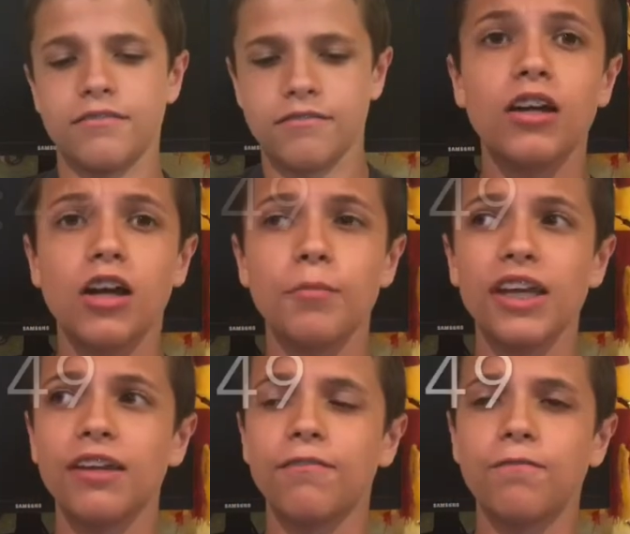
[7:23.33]
Coming
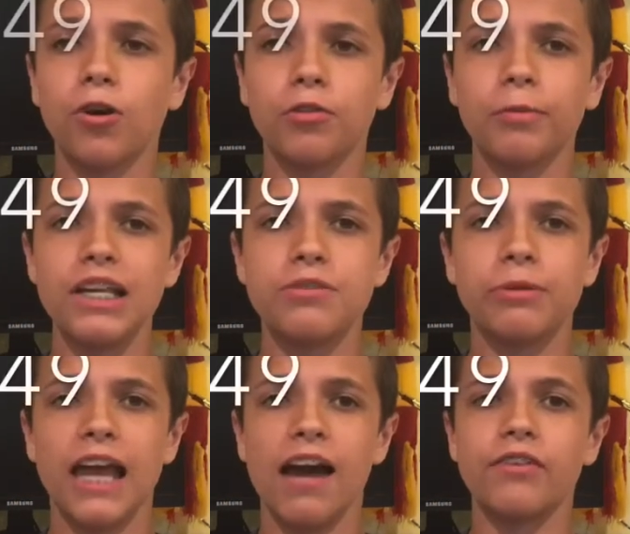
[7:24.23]
in 4th place,
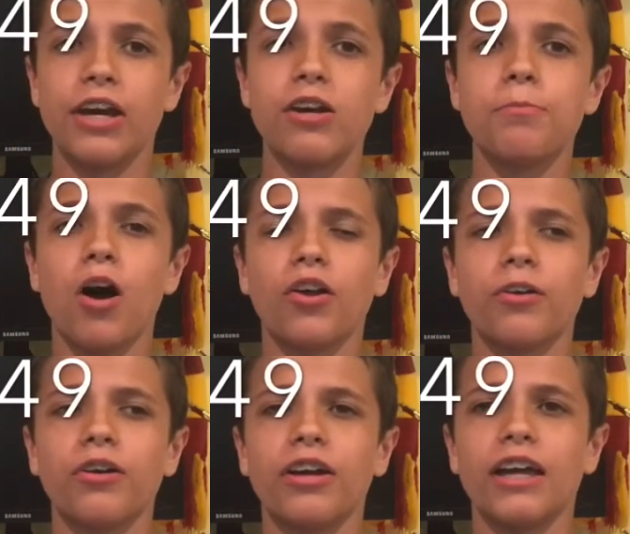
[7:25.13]
we have Harry
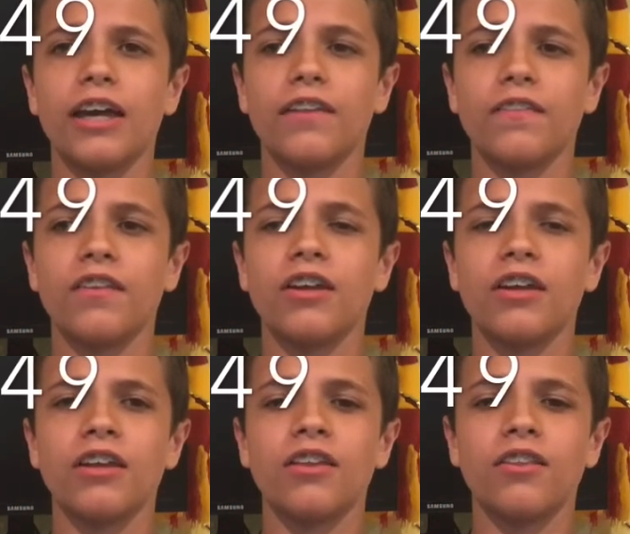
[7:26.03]
Potter and
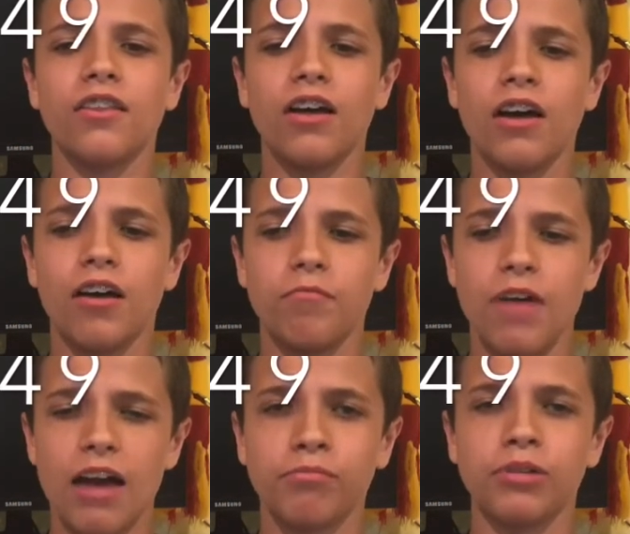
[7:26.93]
the
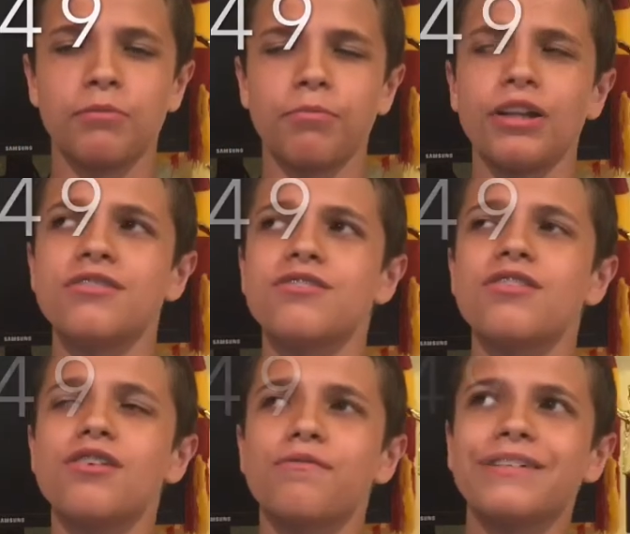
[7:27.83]
Half-Blood Prince,
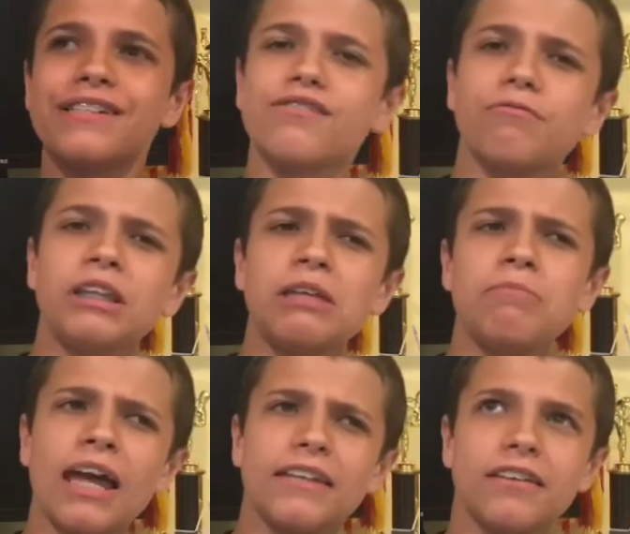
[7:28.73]
which is a really
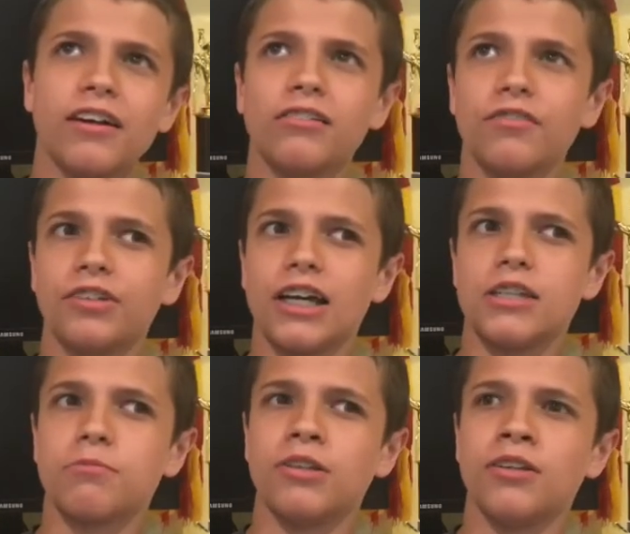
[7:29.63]
bad title if you
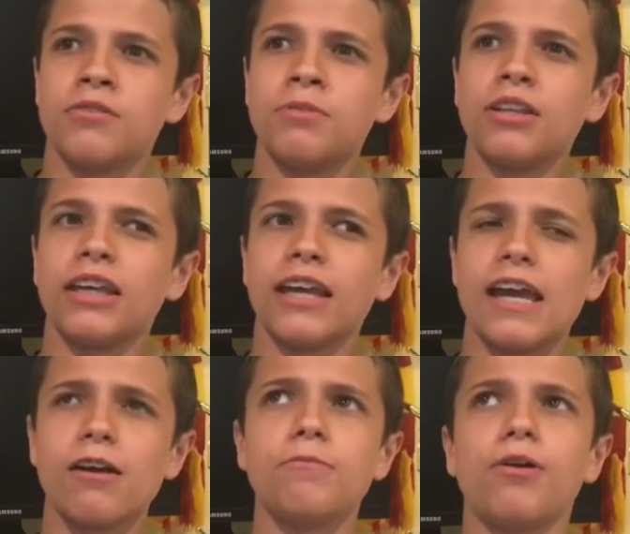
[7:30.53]
ask me. It should be like
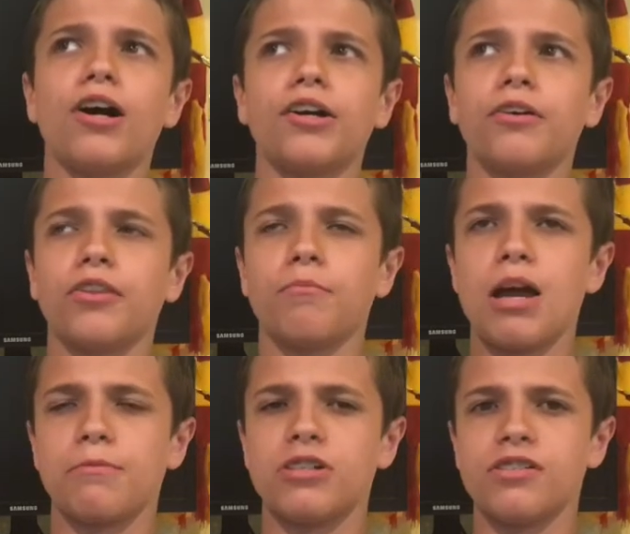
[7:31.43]
Harry Potter and the
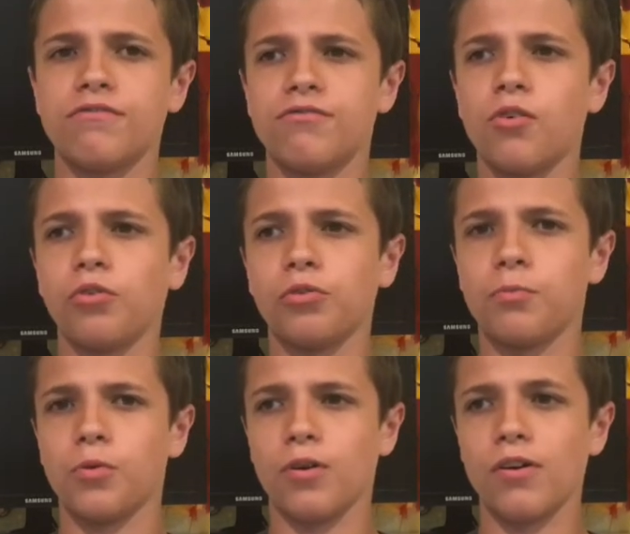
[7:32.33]
Memories of
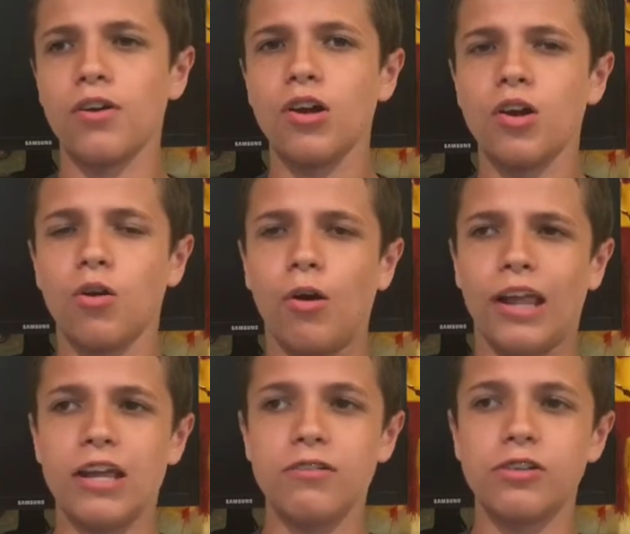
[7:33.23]
Voldemort, or
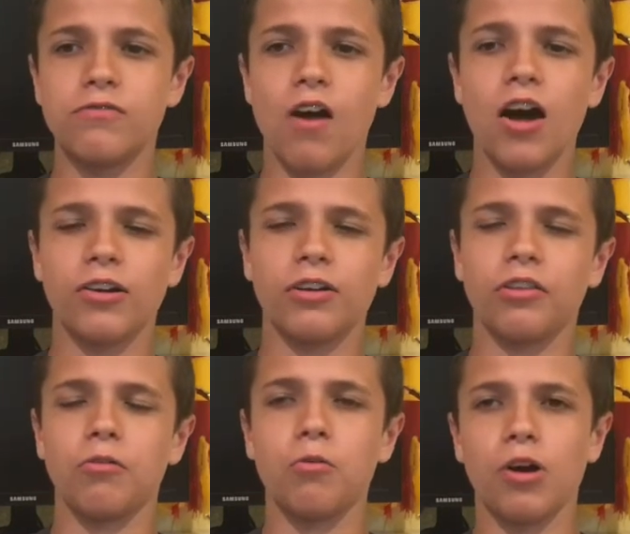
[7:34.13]
Harry Potter and
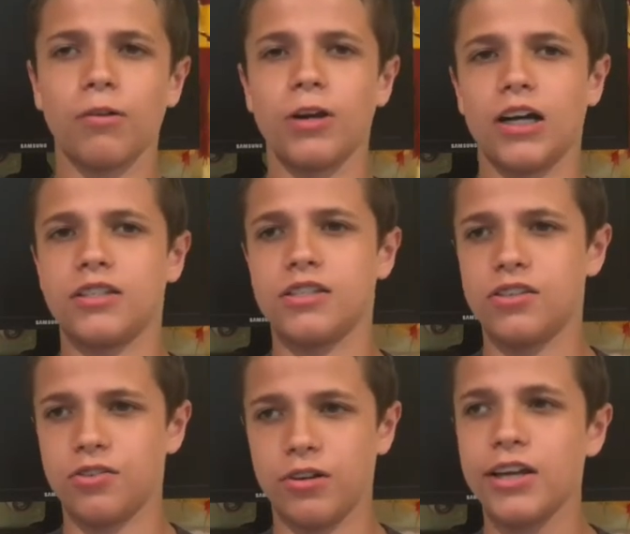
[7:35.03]
the
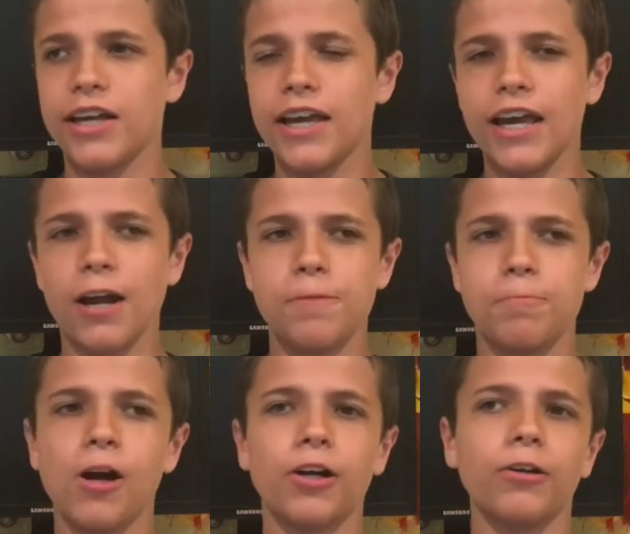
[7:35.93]
Horcruxes, or Harry
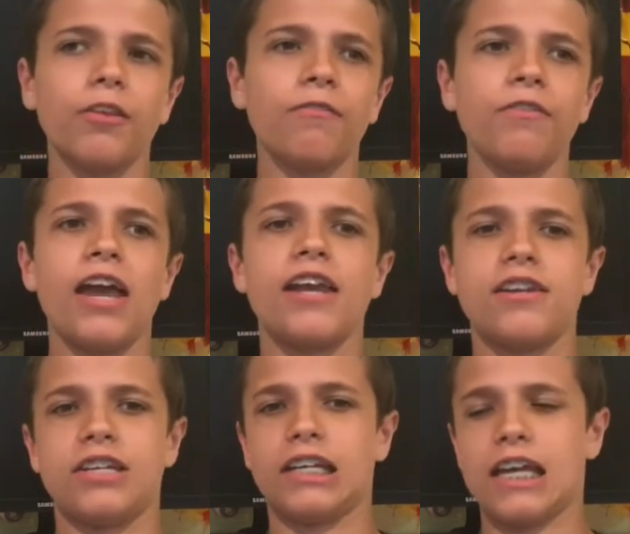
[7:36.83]
Potter and the
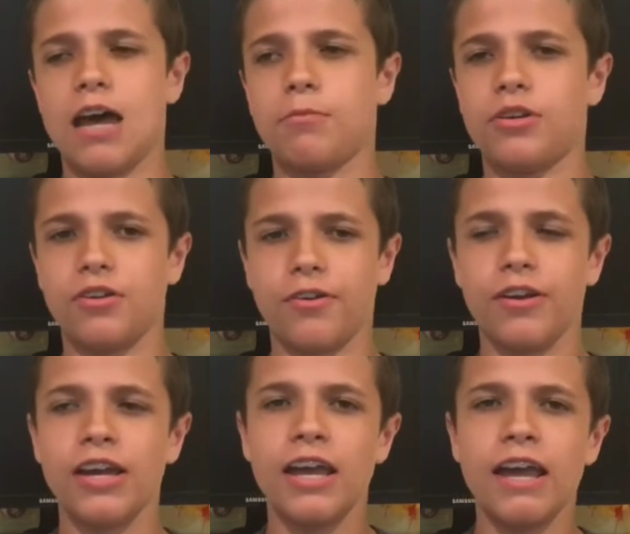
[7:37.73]
Vanishing Cabinet, or
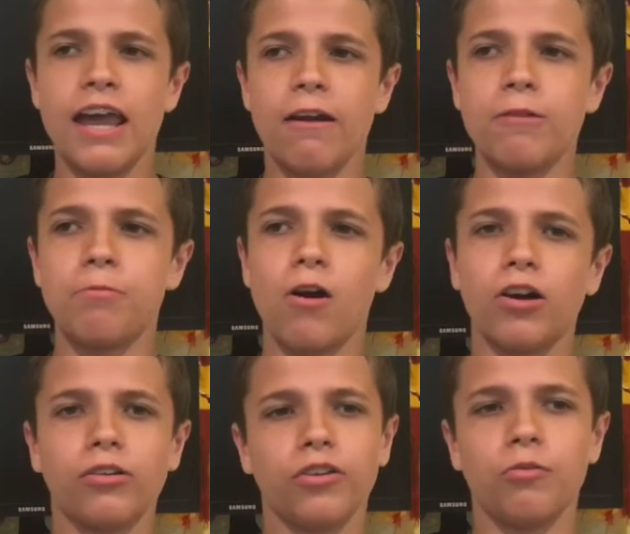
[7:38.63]
Harry
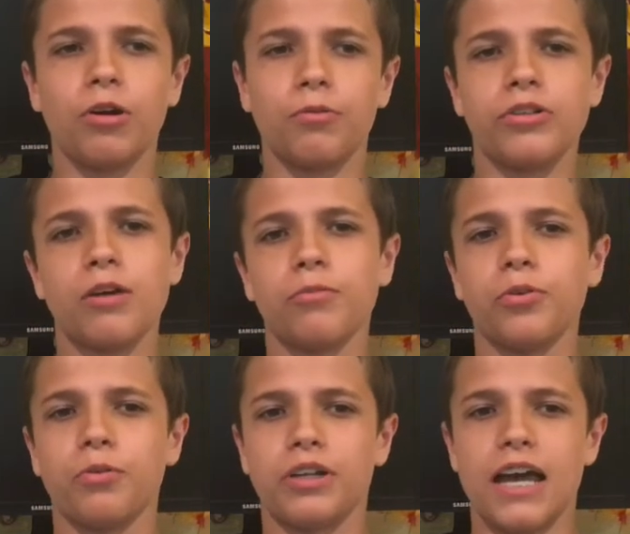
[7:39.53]
Potter and the one where
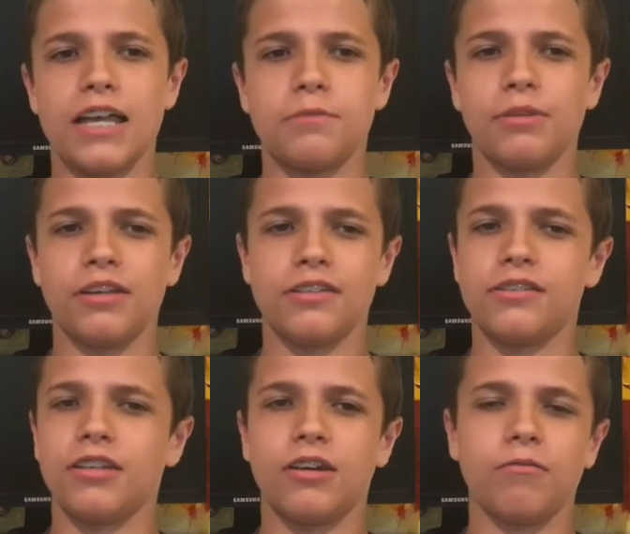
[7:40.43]
Dumbledore dies, because,
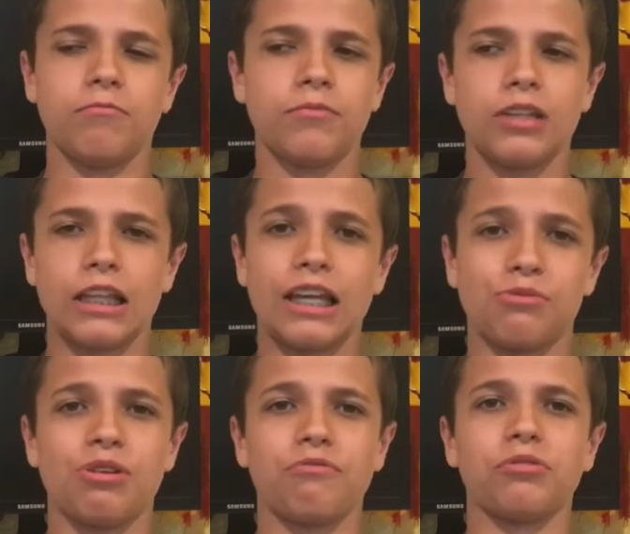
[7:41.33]
you know, that's
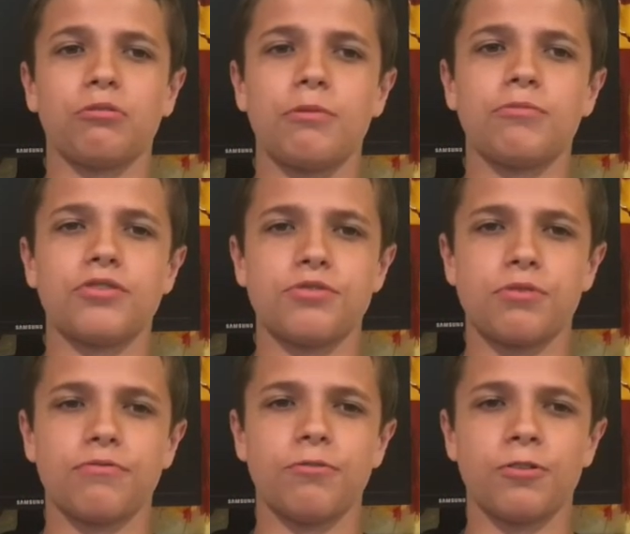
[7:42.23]
what everyone remembers this
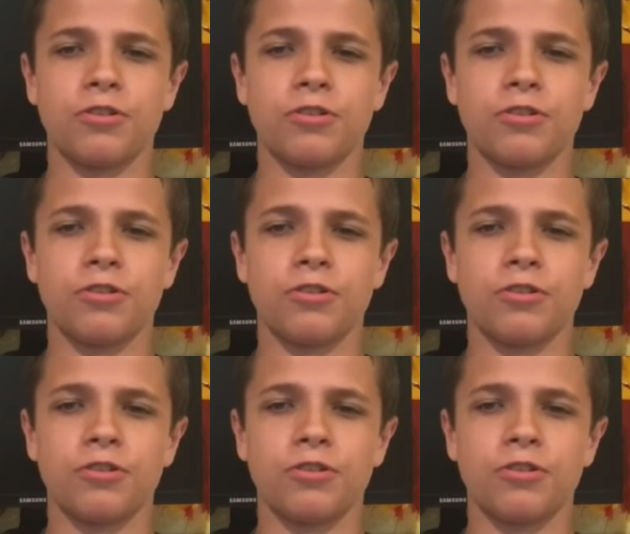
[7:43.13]
one for.